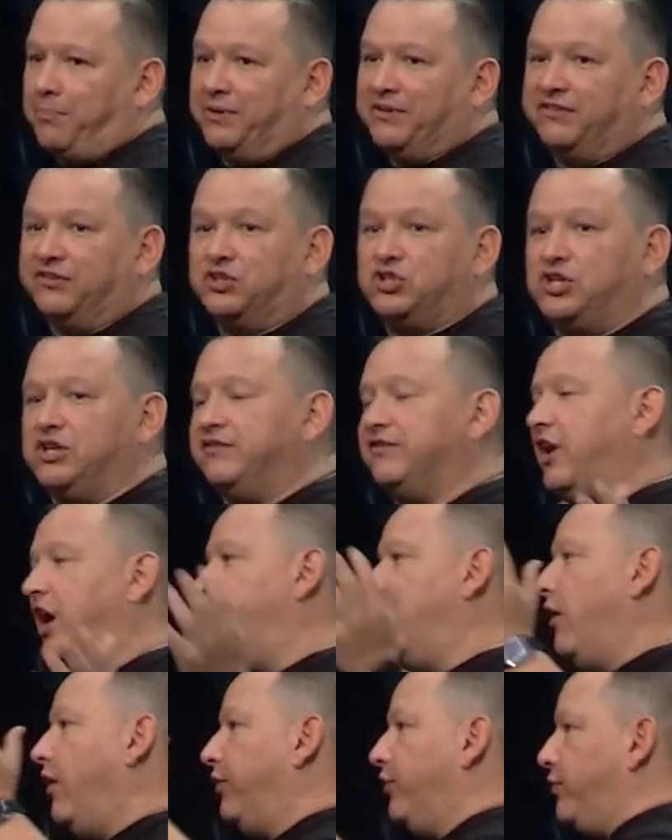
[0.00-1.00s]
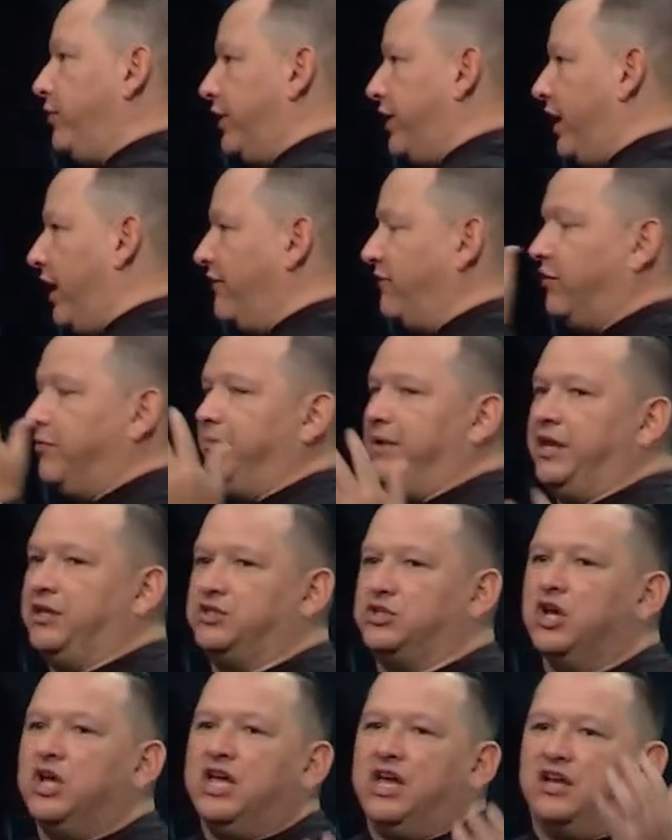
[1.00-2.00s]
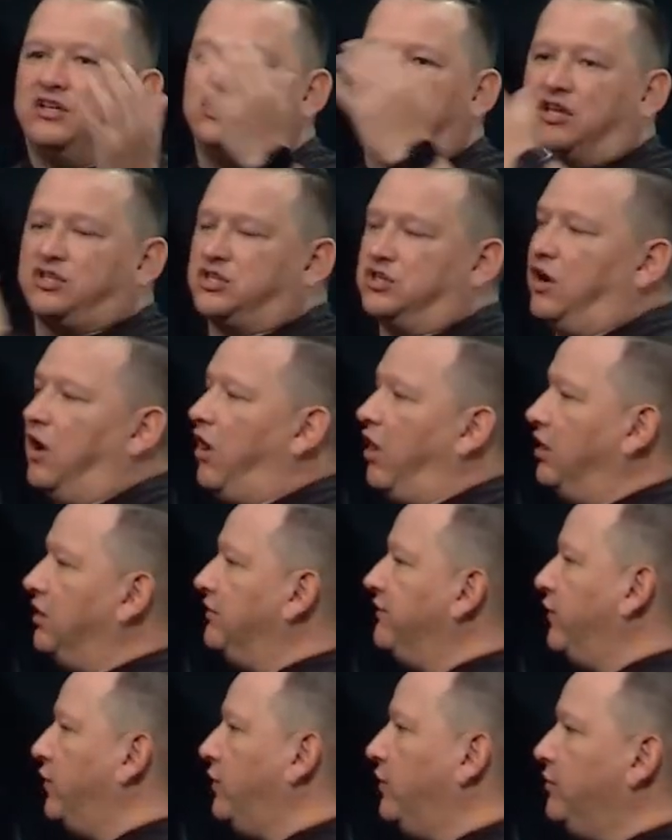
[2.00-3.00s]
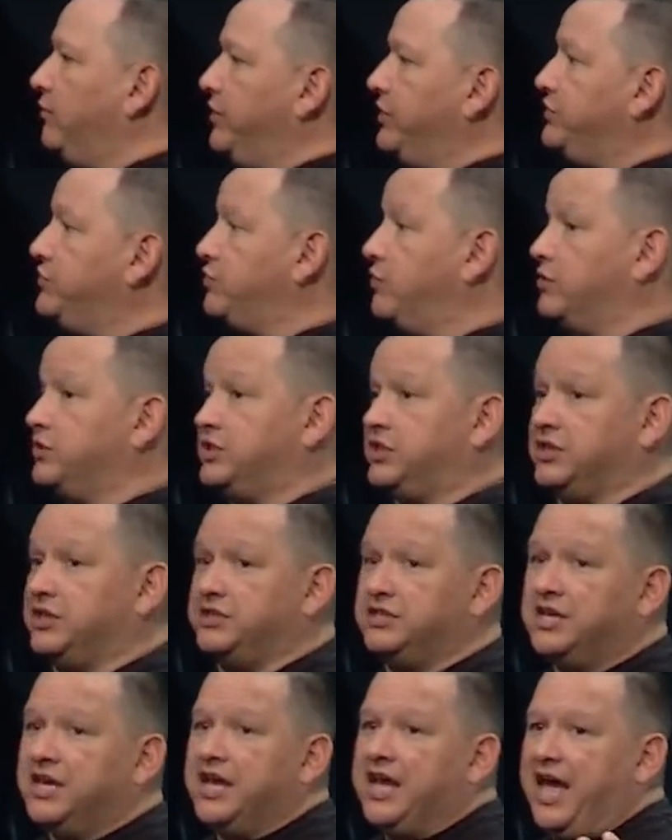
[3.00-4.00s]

And so she's gone all through the government, exhausted all of her resources.